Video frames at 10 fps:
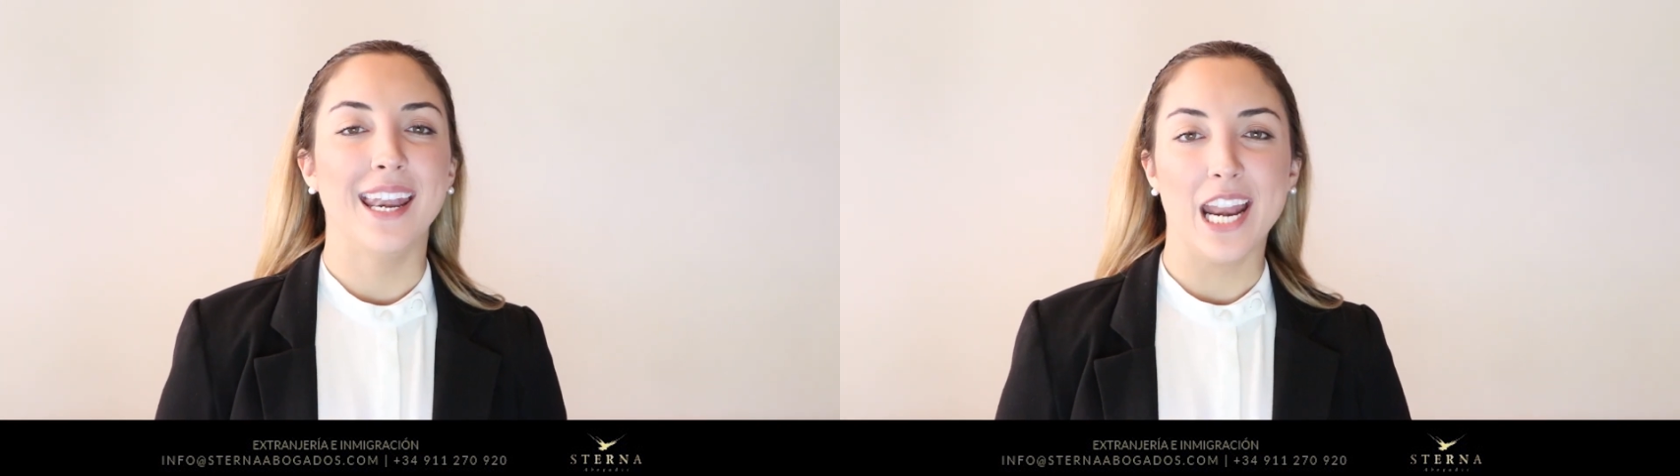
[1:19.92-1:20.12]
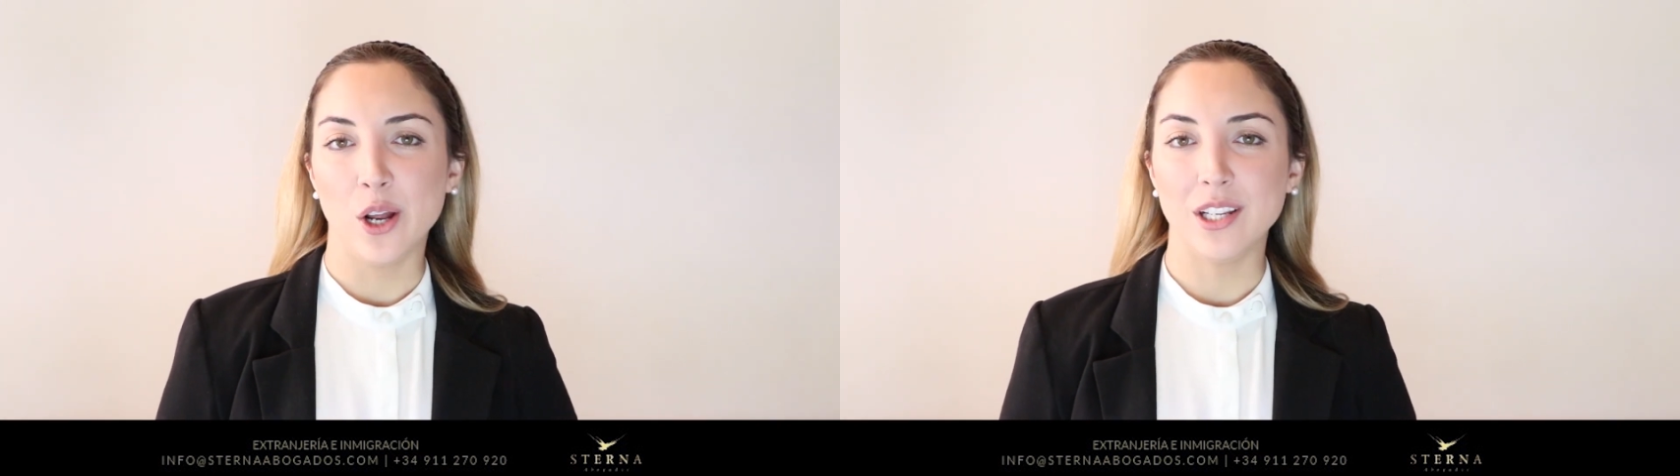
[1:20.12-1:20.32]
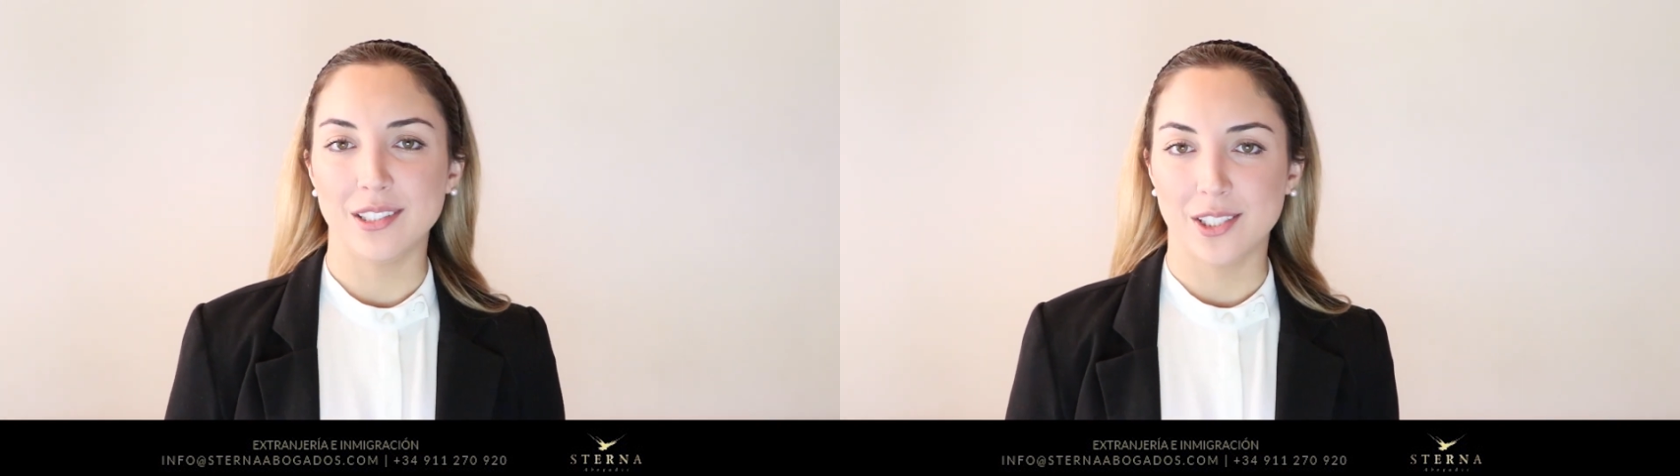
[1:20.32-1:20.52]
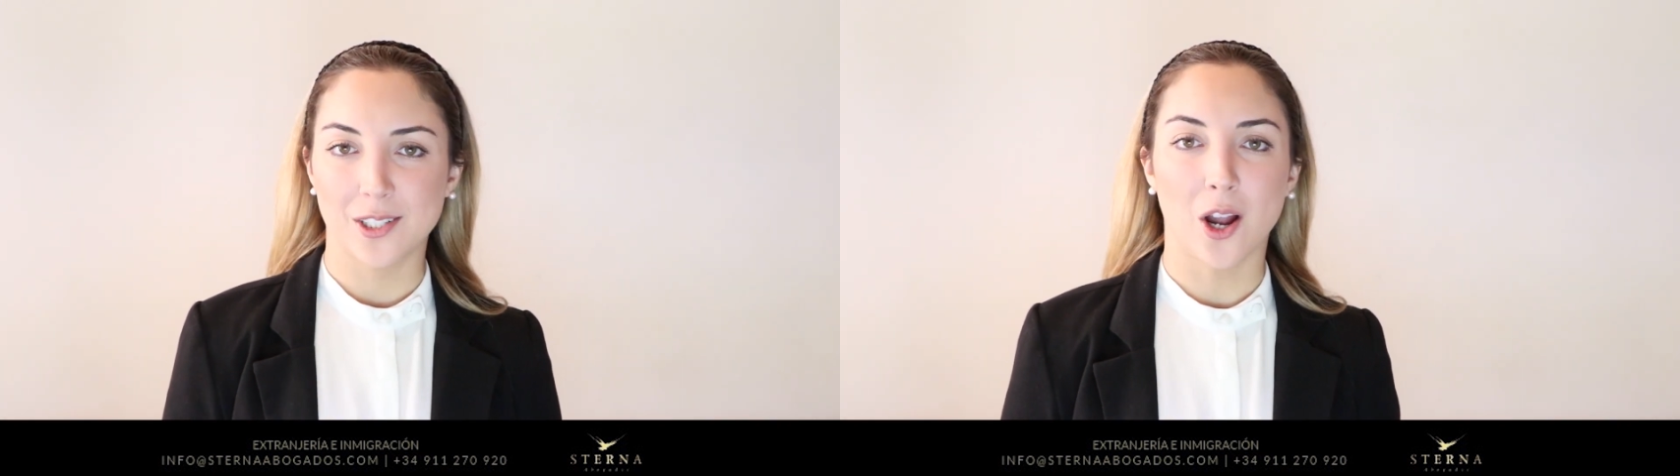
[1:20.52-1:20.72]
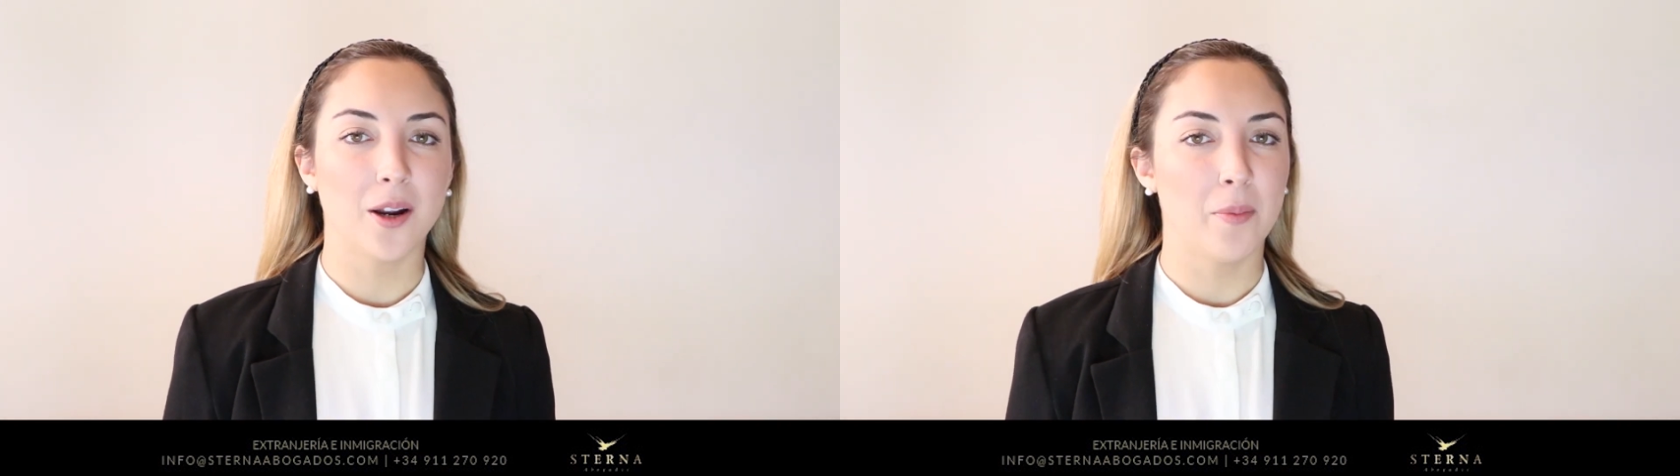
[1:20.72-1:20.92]
Now let's
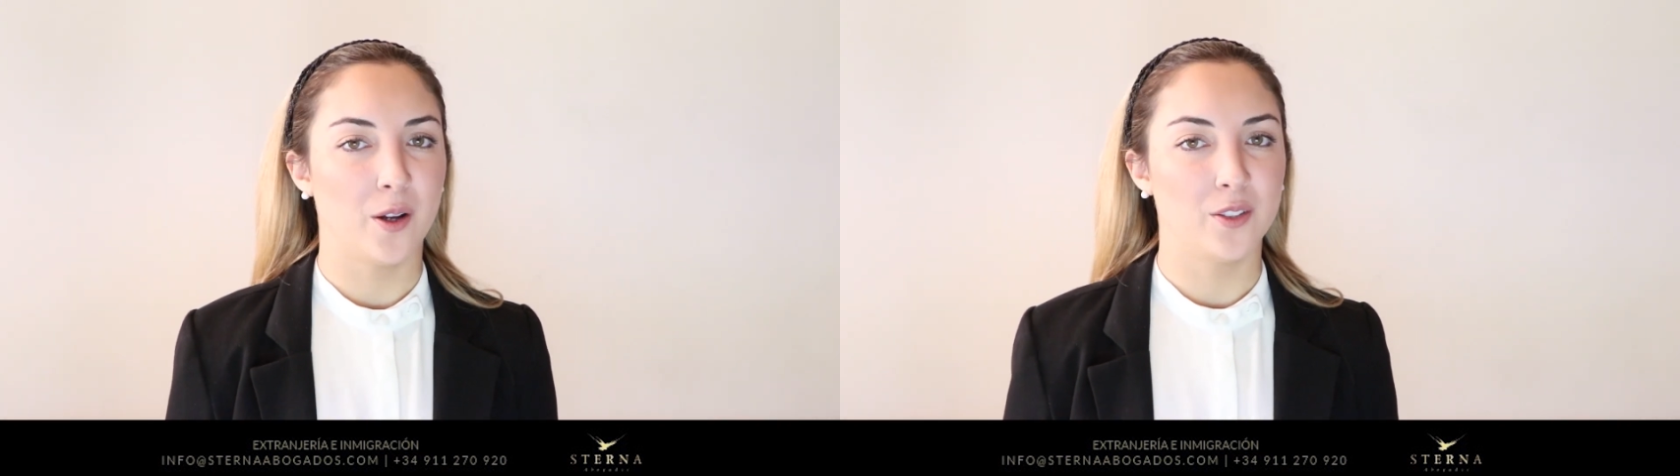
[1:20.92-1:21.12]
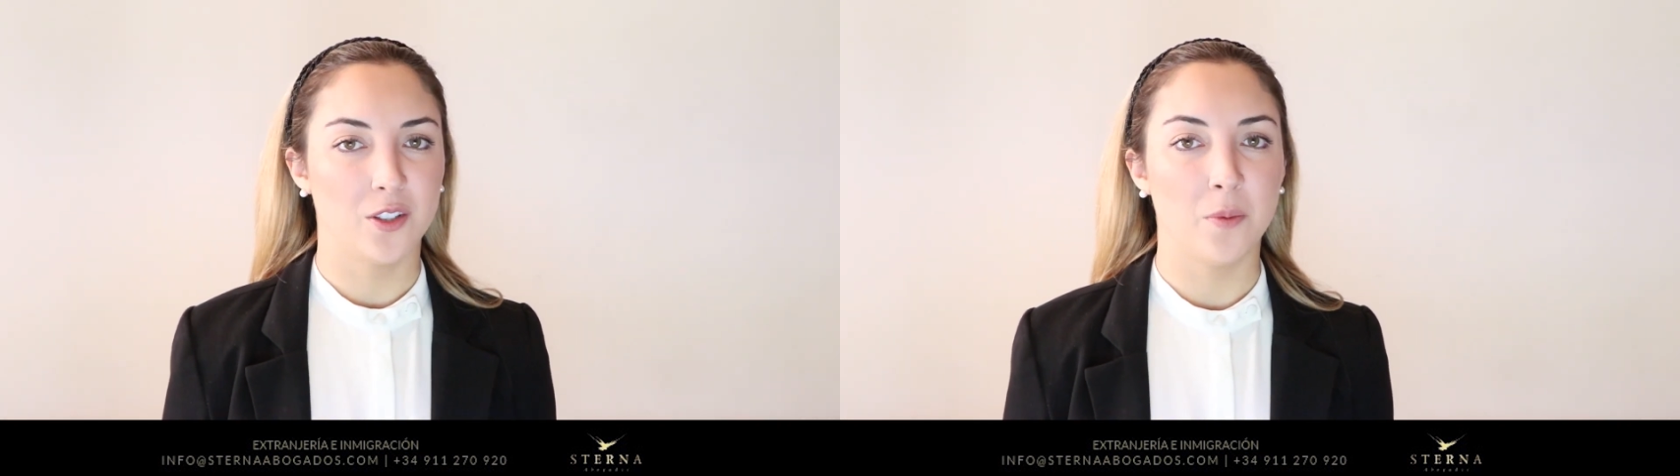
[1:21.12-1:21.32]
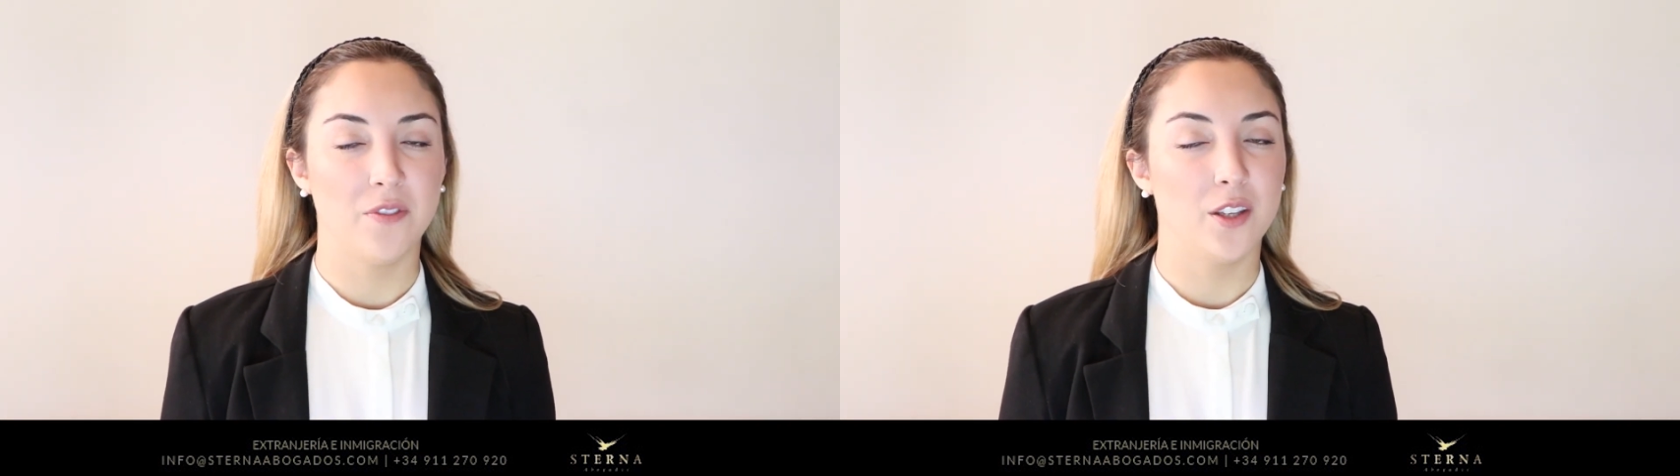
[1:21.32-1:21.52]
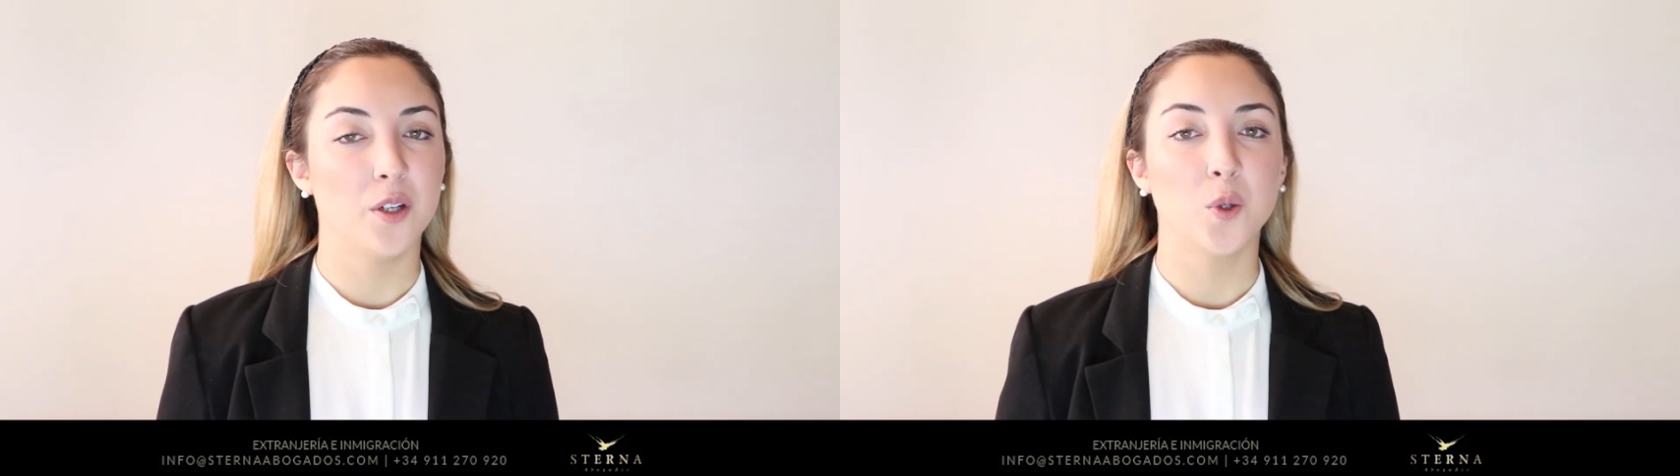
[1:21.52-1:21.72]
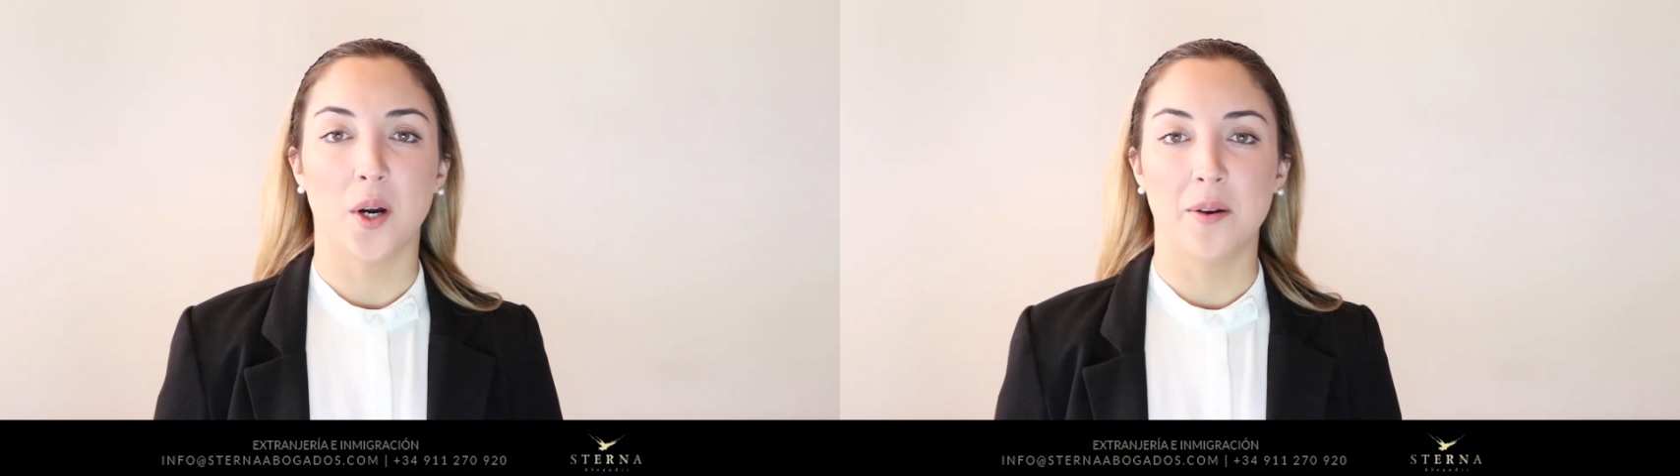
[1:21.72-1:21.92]
talk about some of the
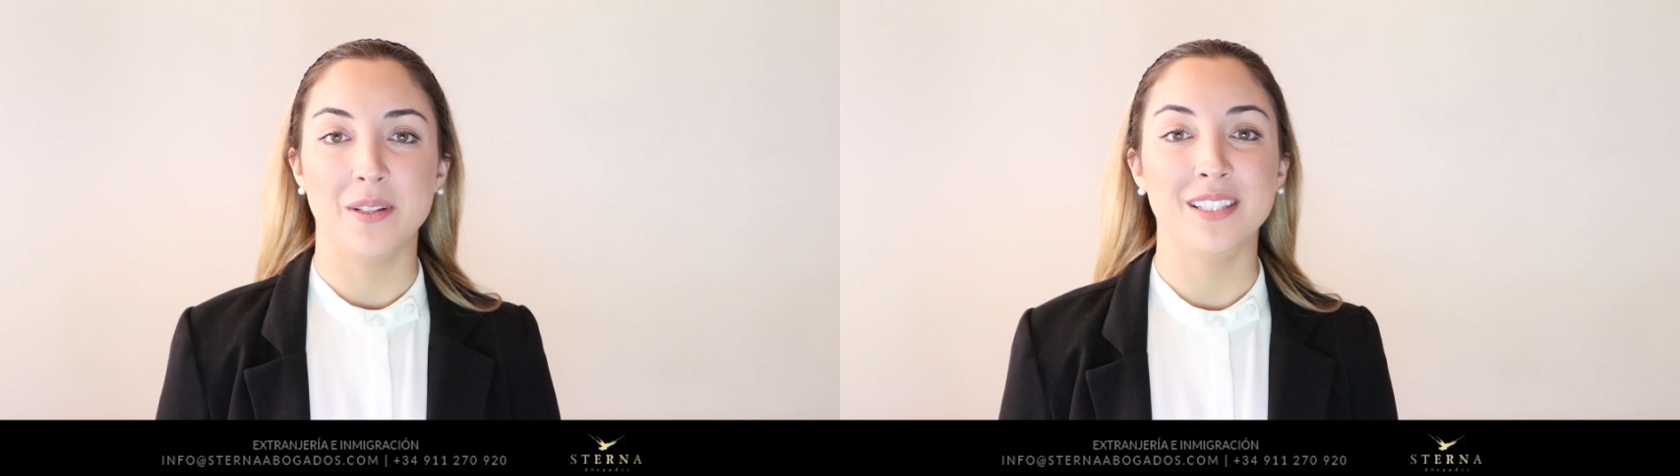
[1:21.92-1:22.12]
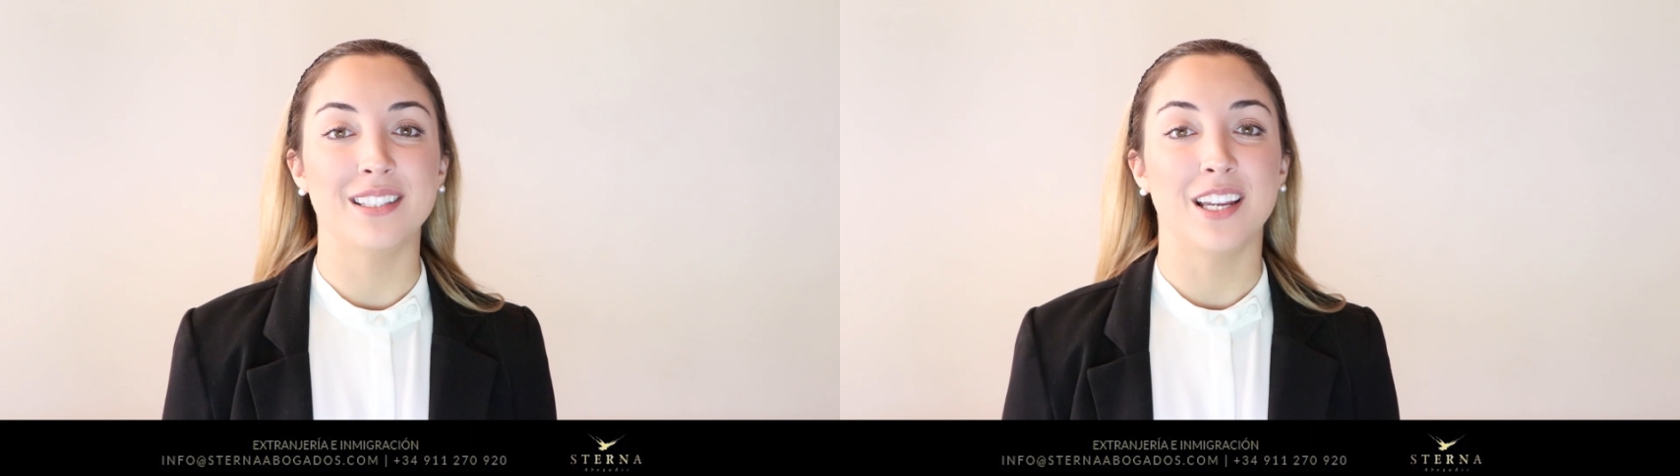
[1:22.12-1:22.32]
requirements